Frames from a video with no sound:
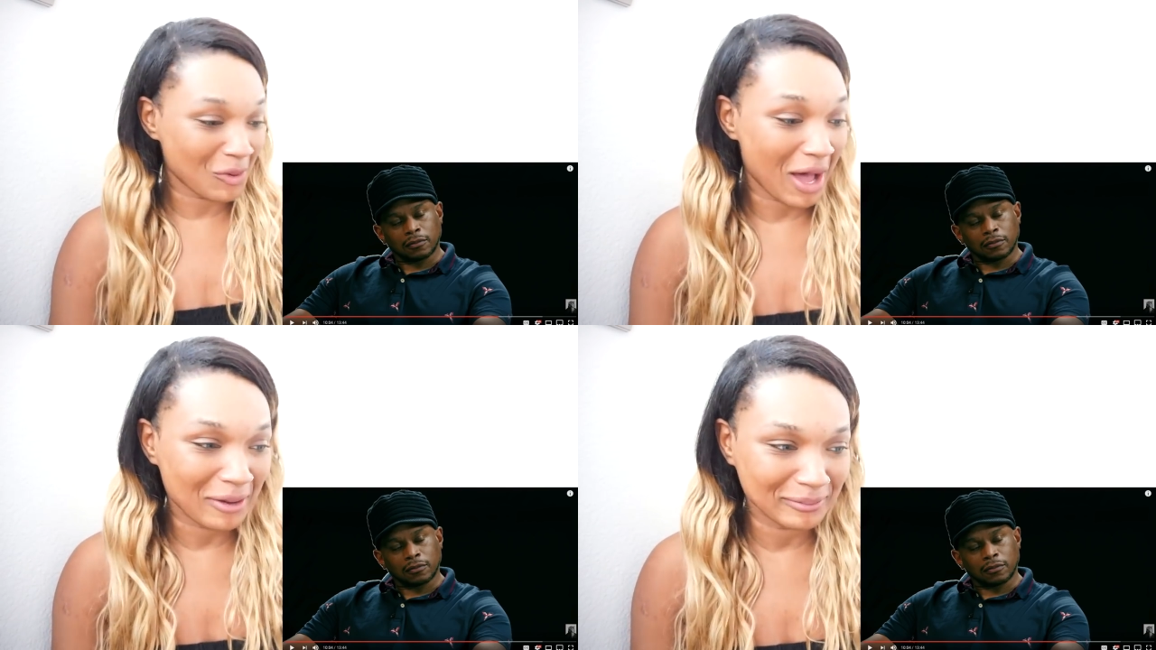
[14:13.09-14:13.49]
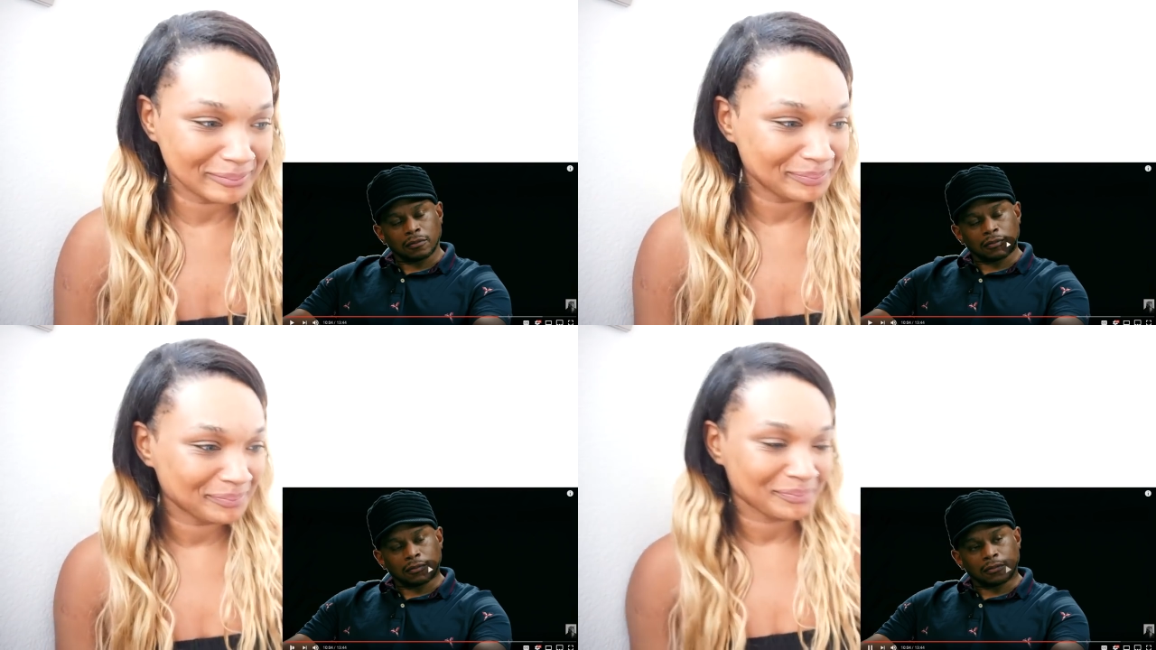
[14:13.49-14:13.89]

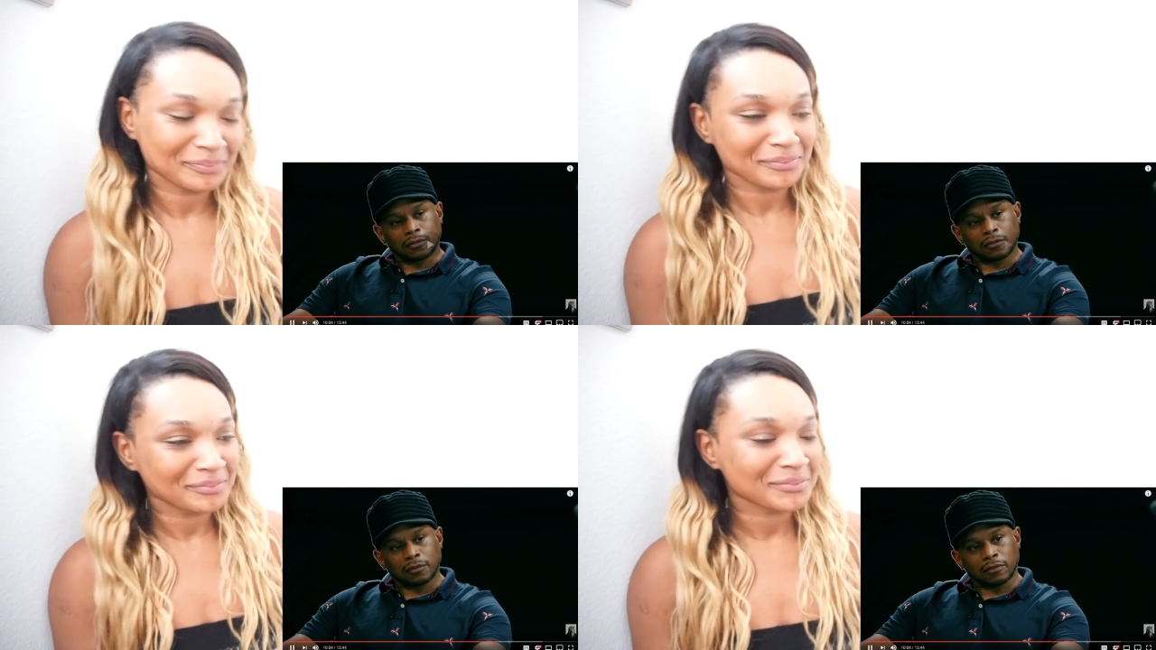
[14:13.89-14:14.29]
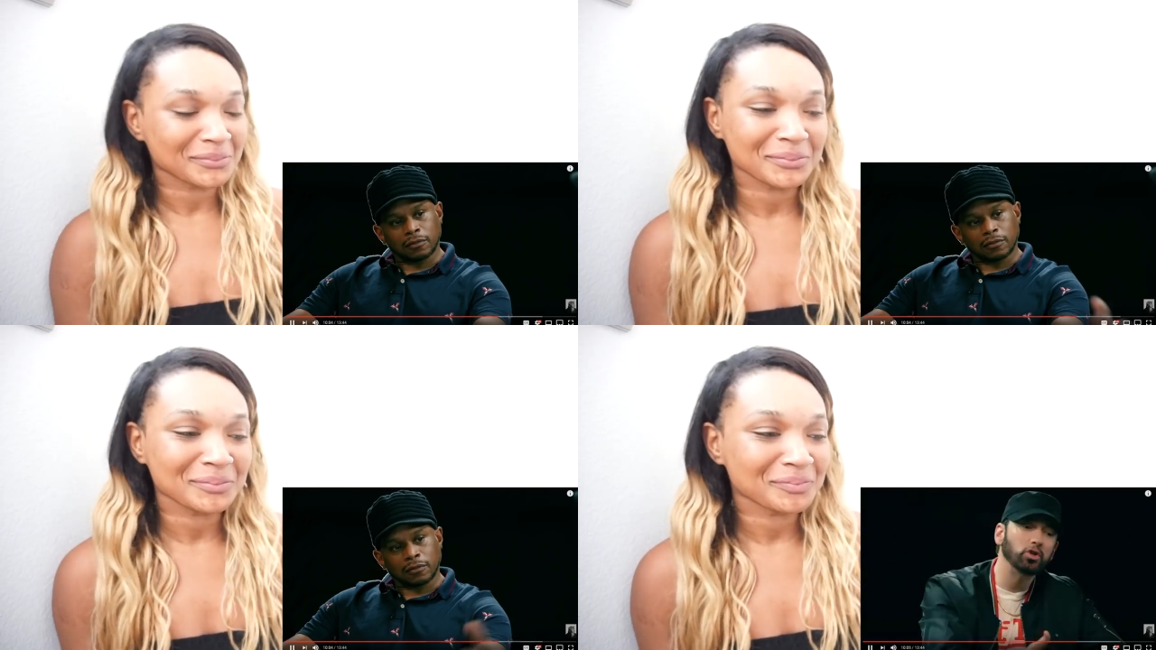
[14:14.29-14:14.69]
Speaker 1: wow. But
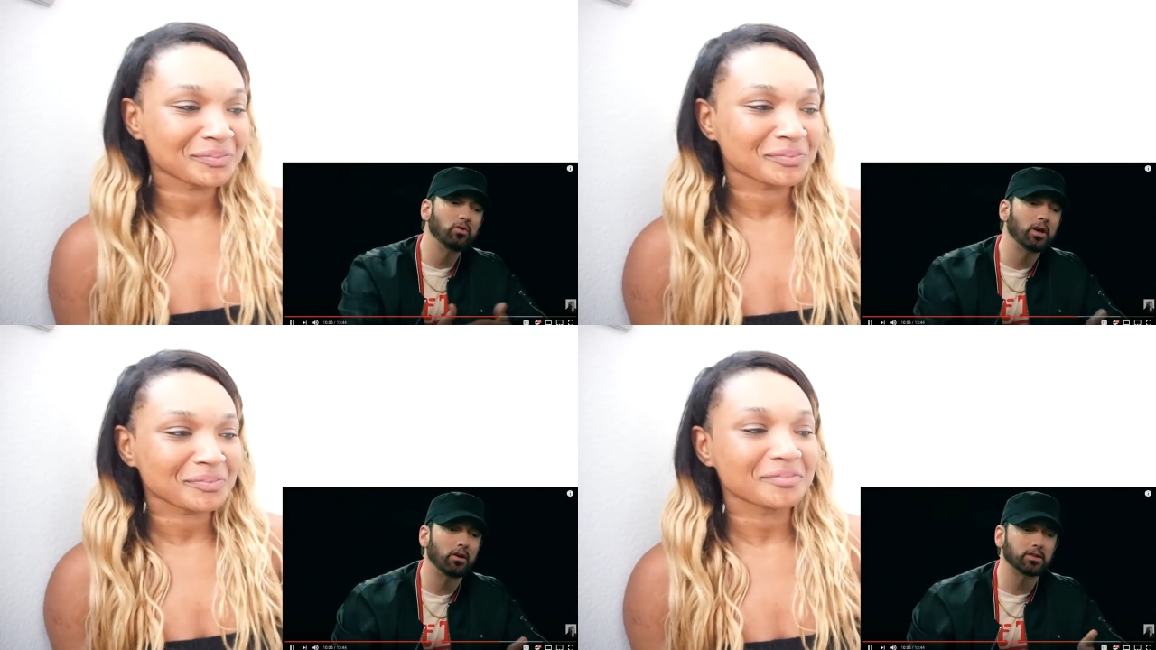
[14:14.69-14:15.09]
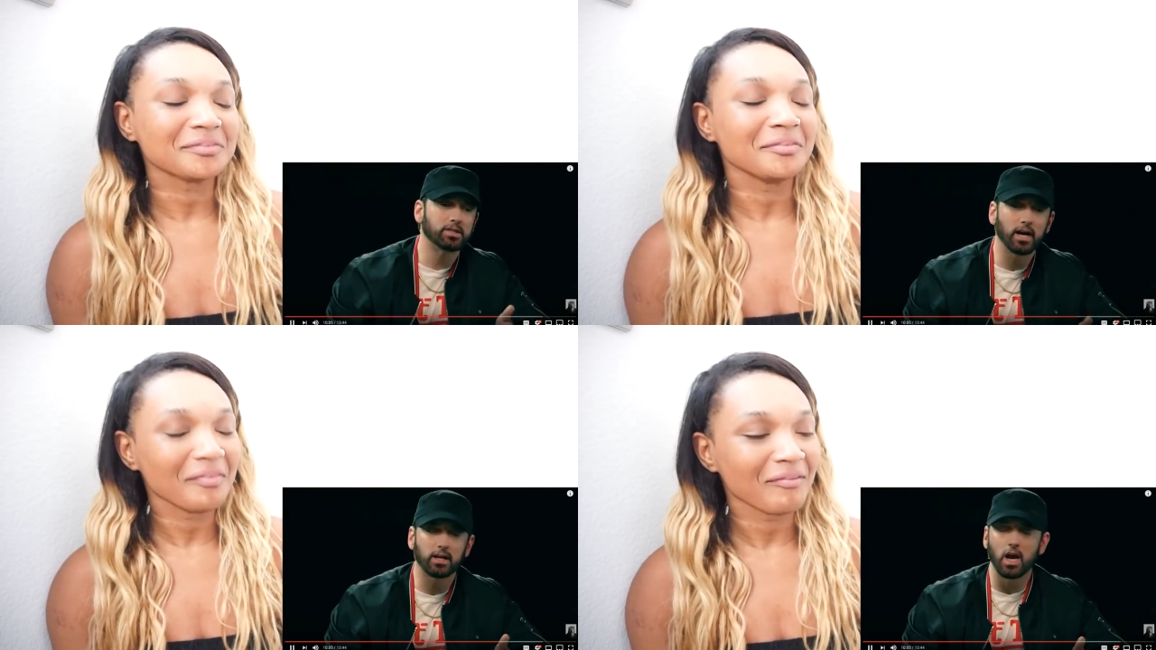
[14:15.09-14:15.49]
then when you get on
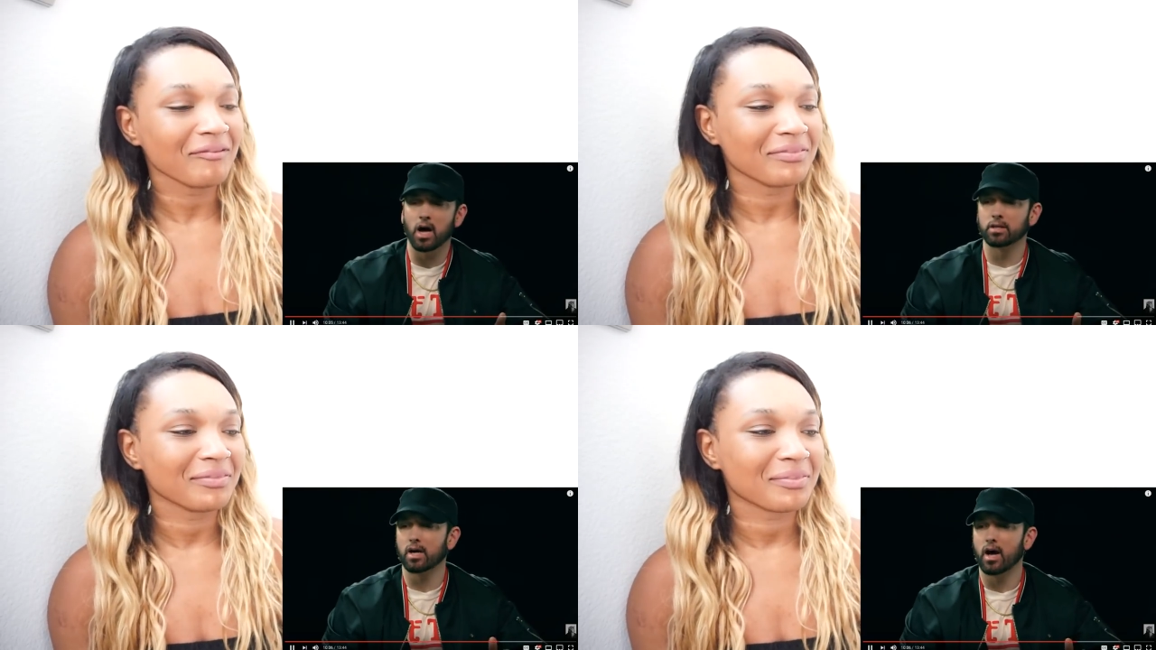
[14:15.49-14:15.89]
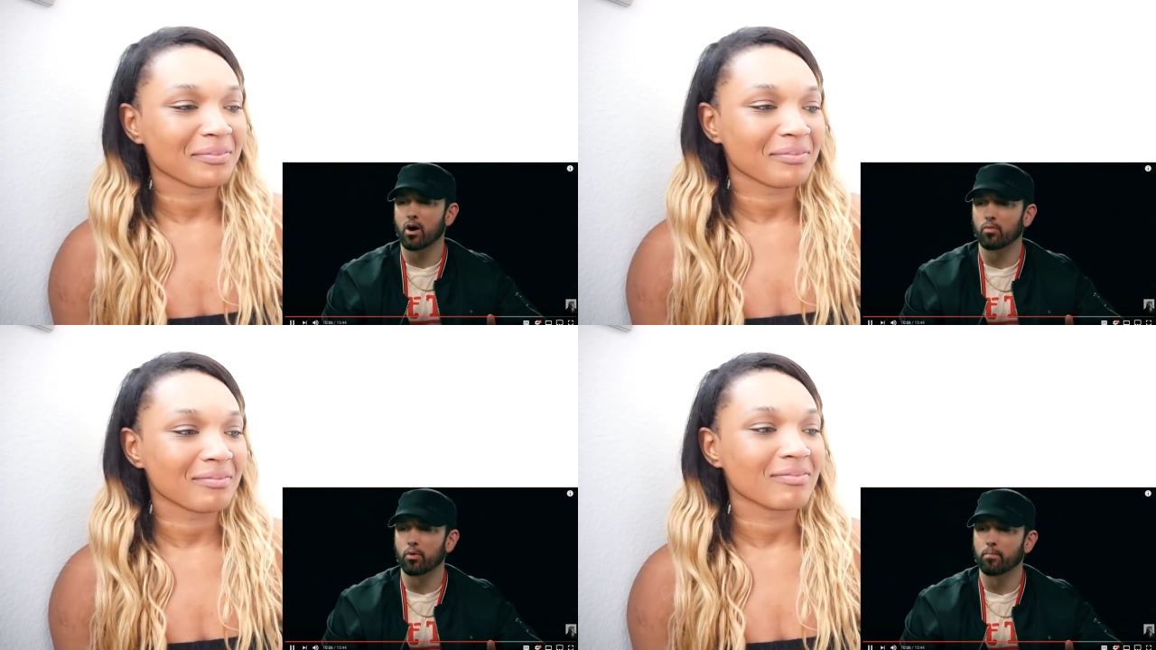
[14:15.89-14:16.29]
Tech N9ne's
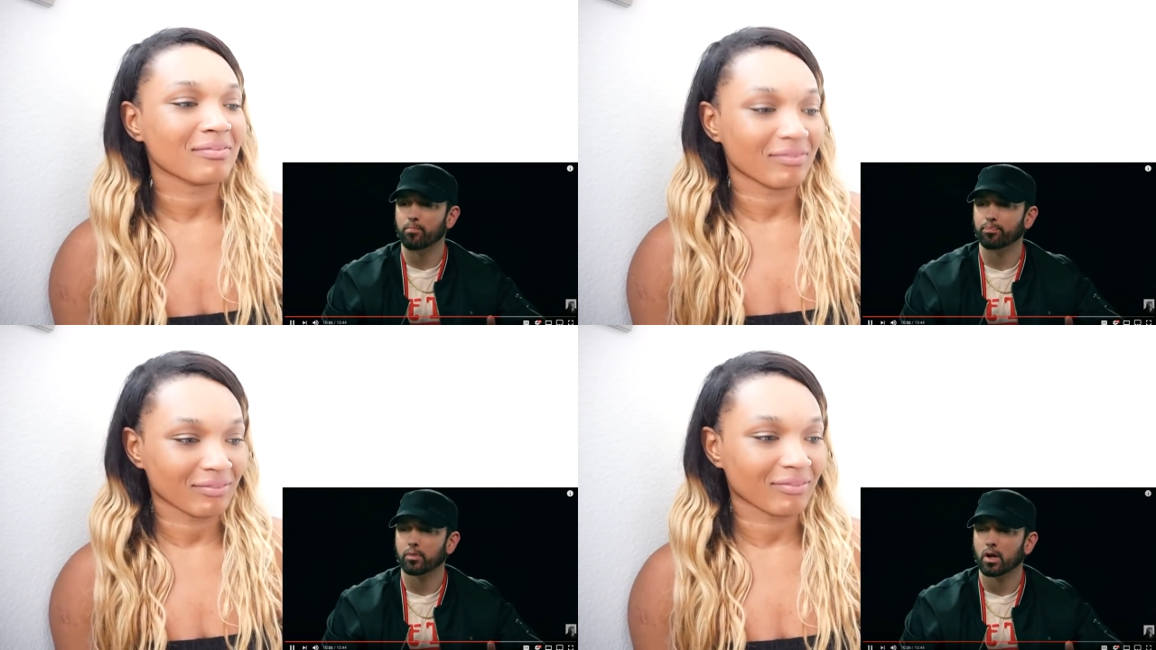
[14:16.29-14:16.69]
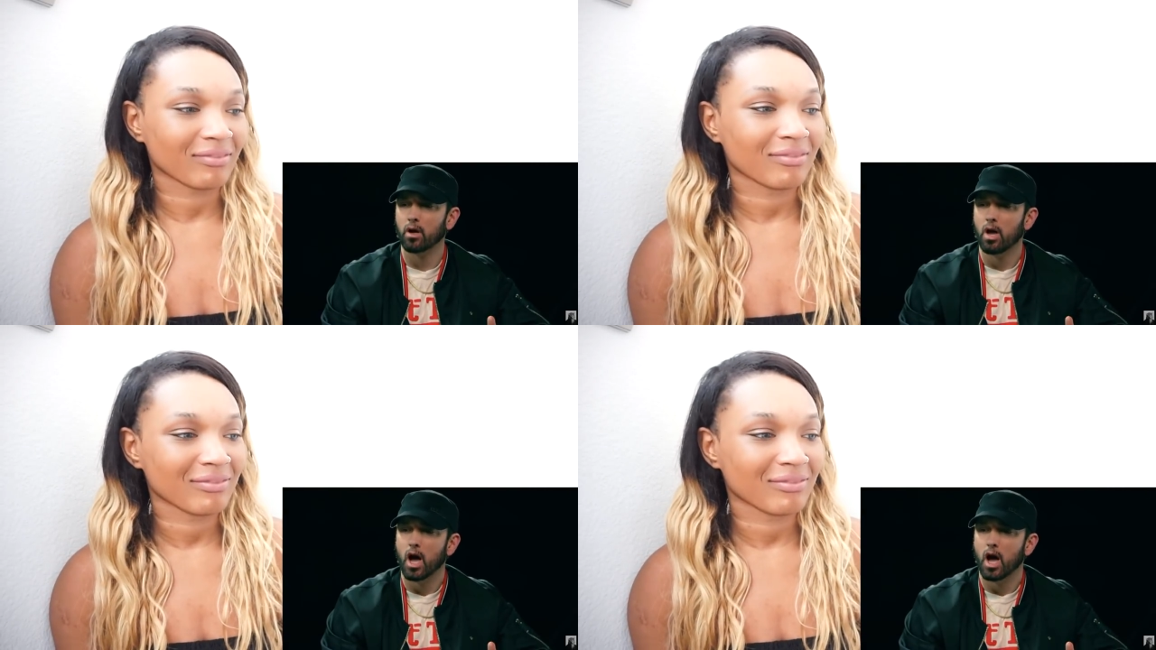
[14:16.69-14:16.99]
album mm-hmm.